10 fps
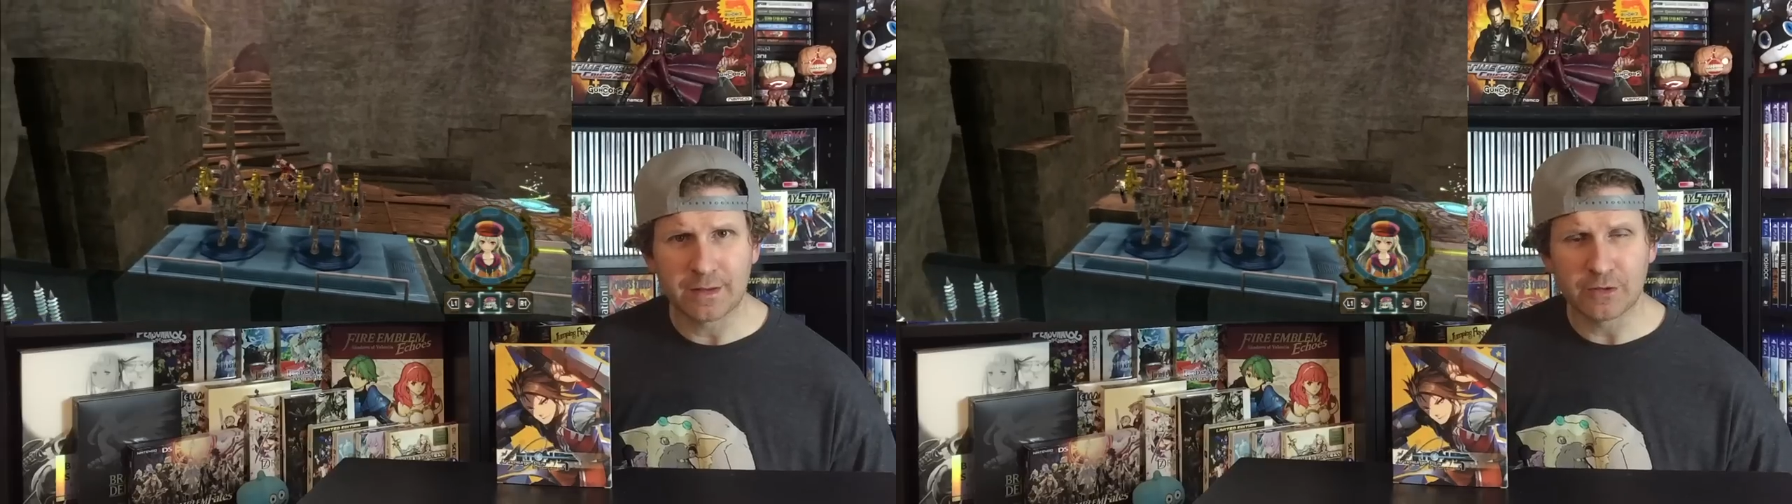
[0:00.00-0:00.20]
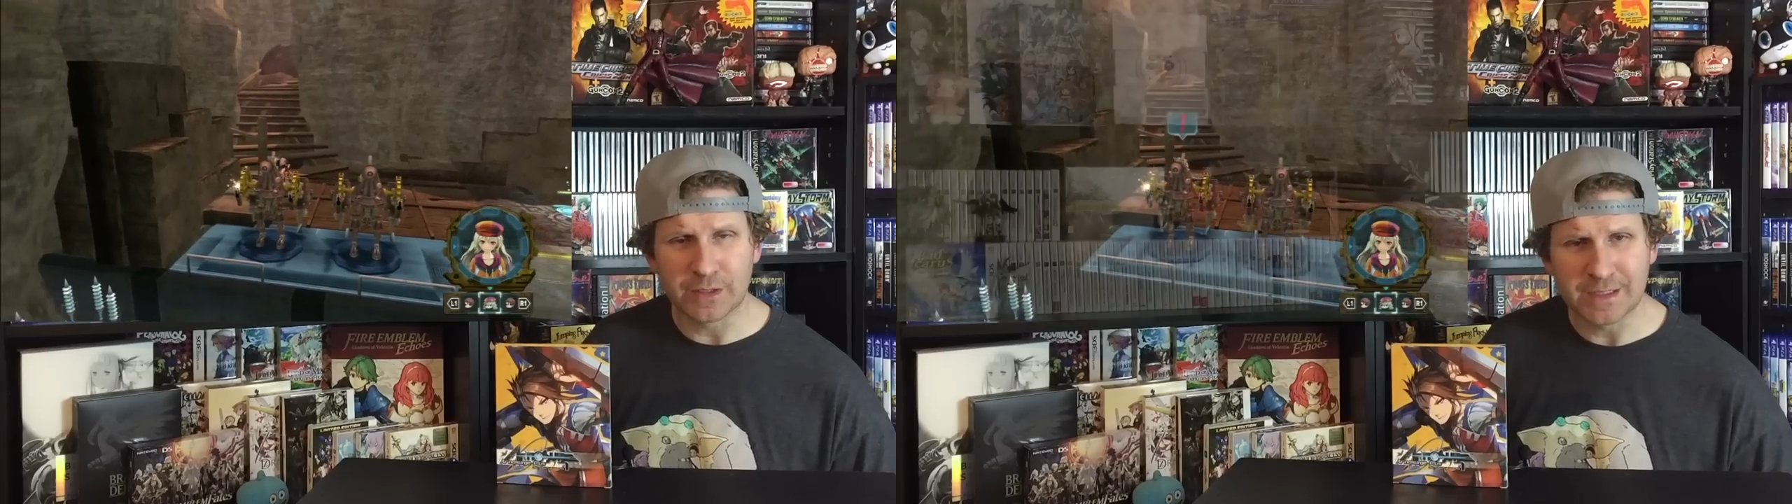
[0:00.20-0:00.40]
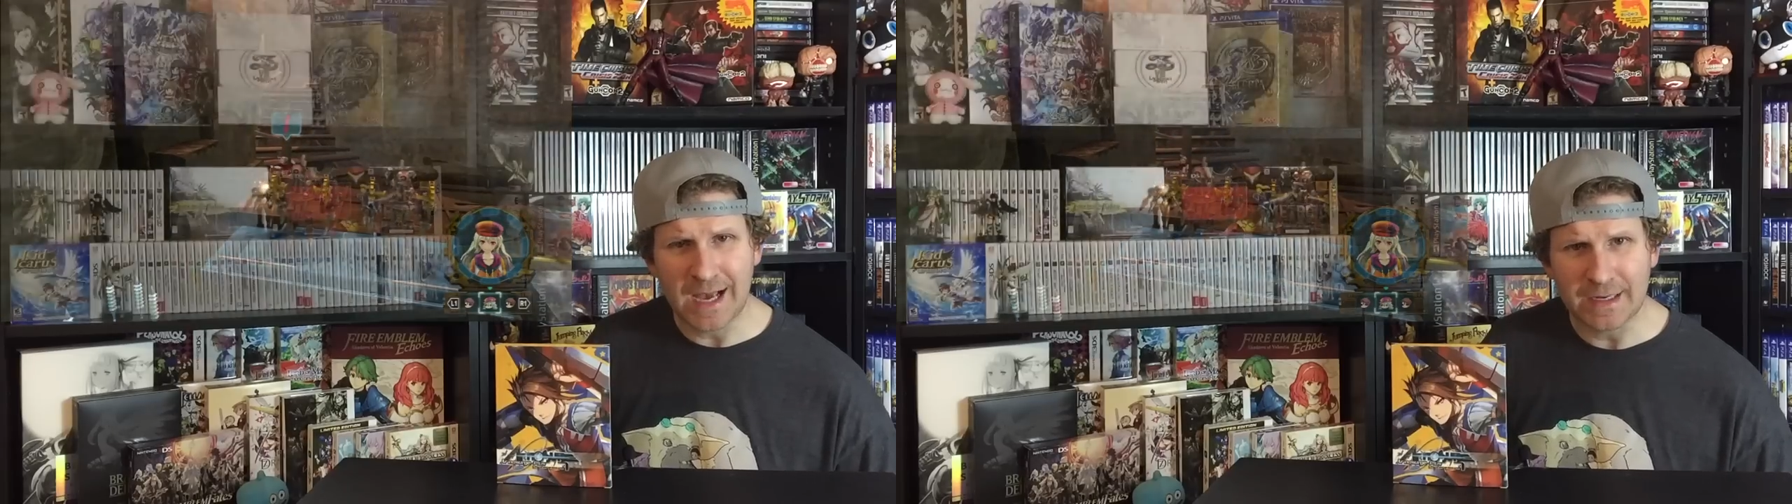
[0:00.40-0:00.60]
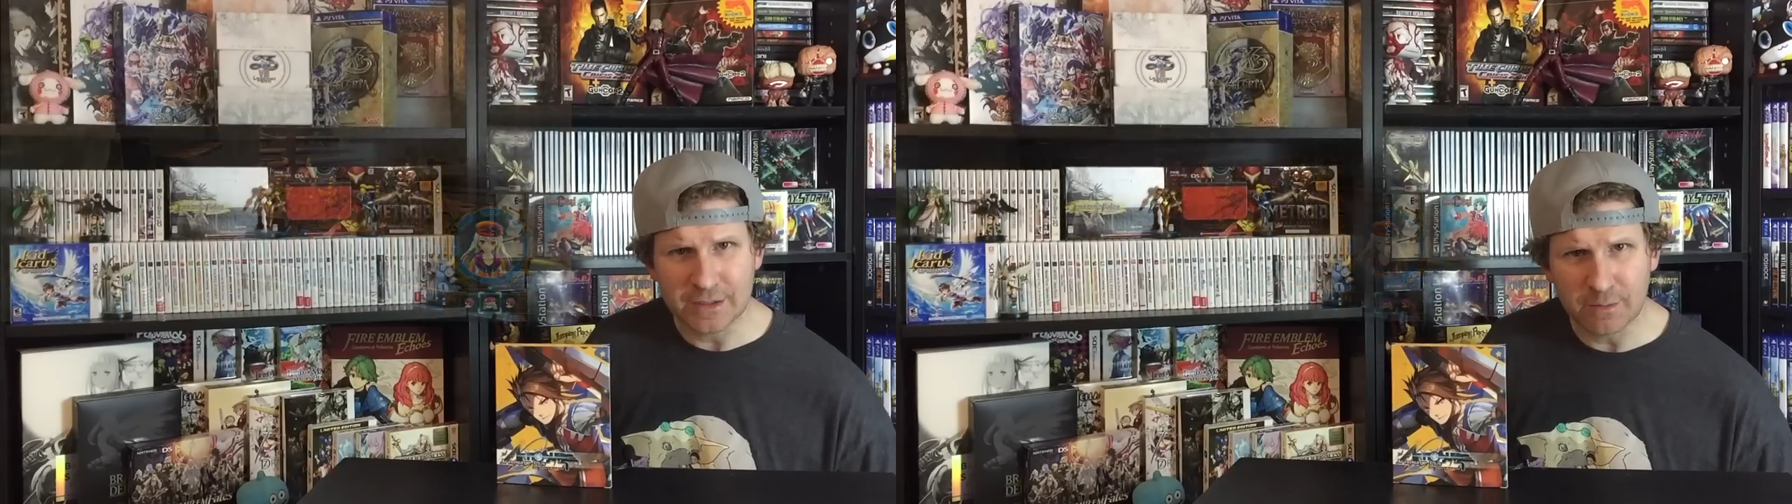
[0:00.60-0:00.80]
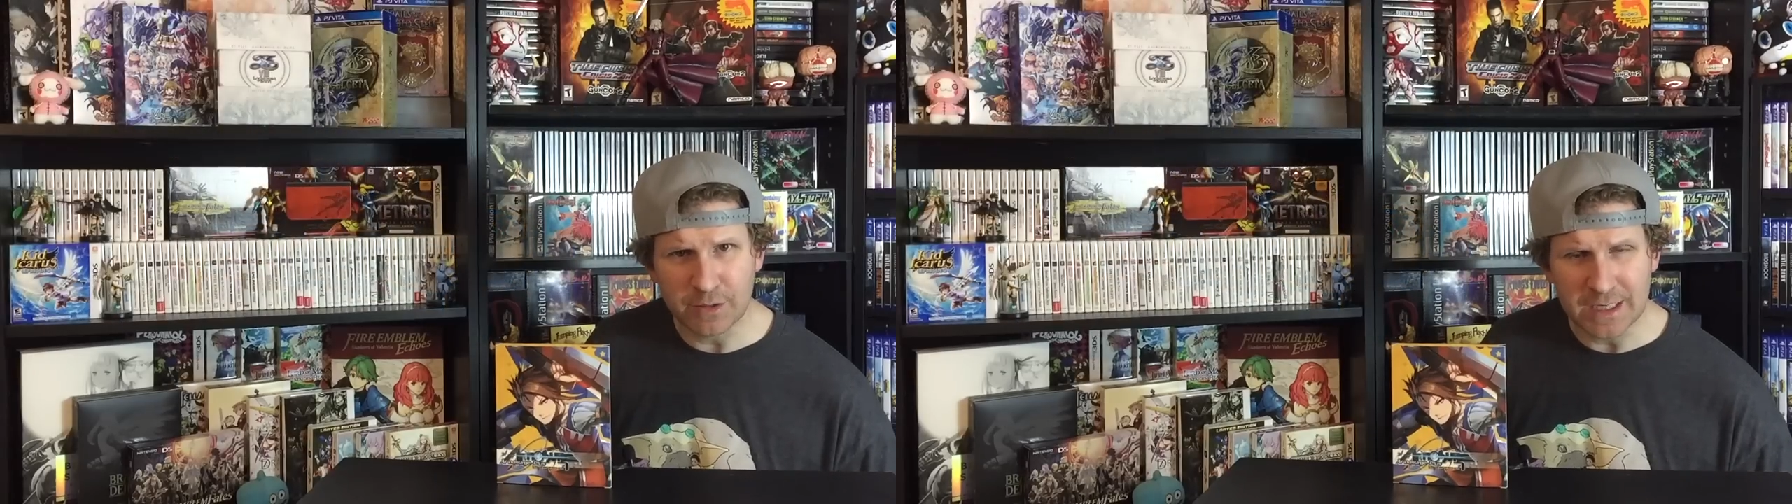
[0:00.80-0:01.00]
there is not
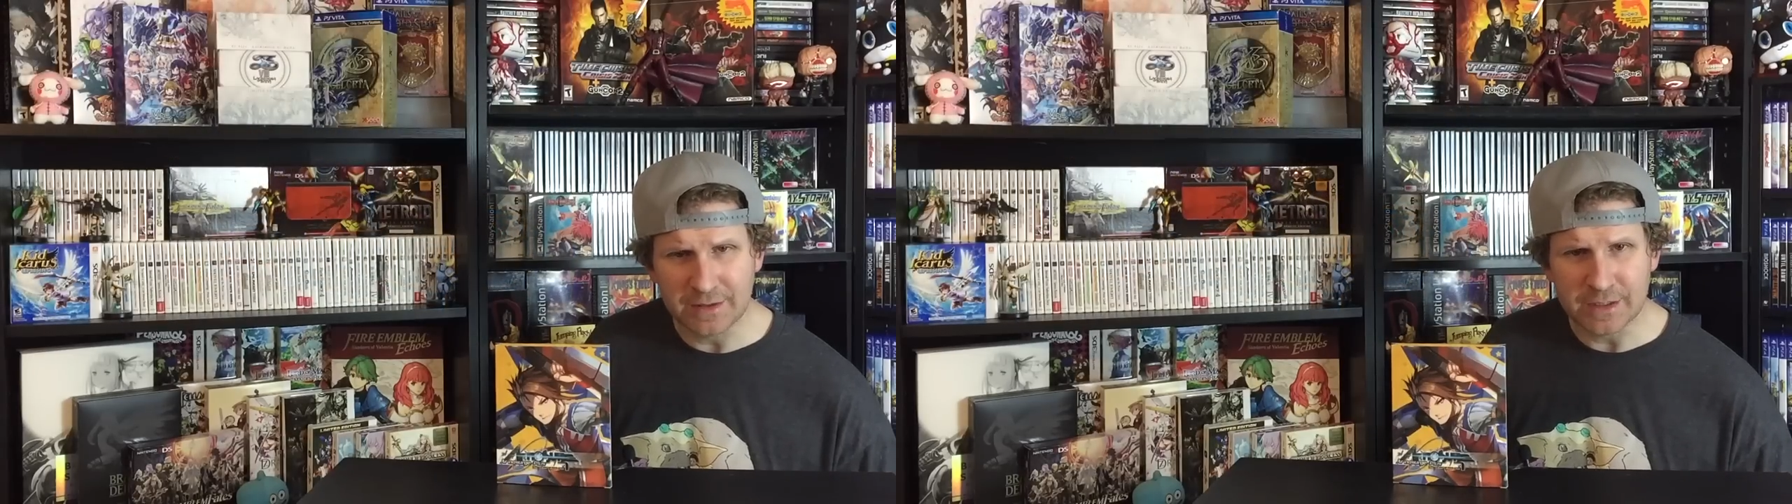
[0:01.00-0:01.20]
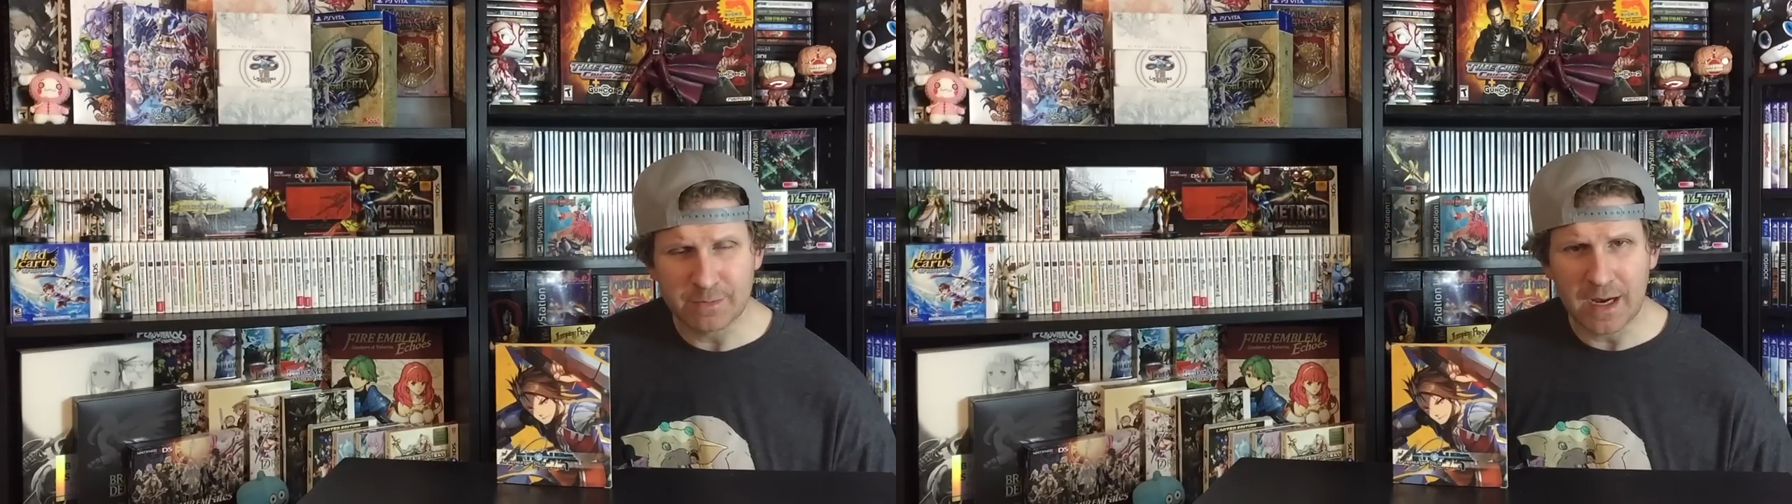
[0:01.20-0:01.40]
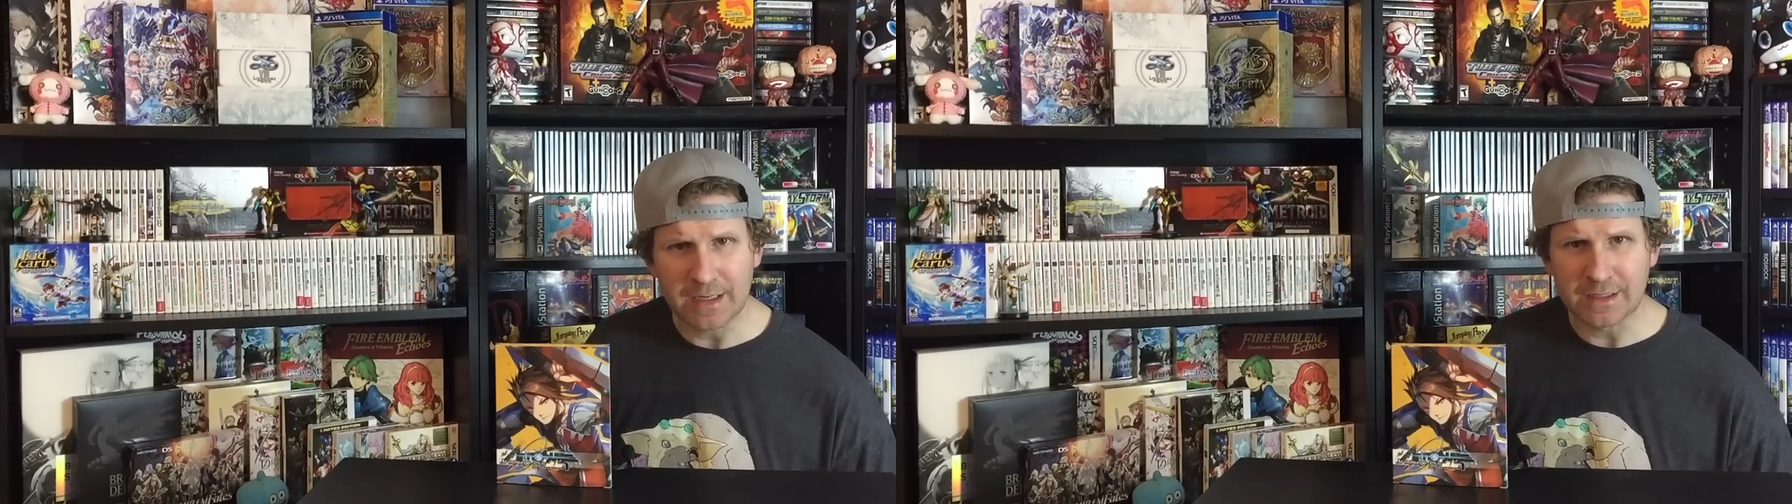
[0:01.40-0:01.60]
somebody in this body,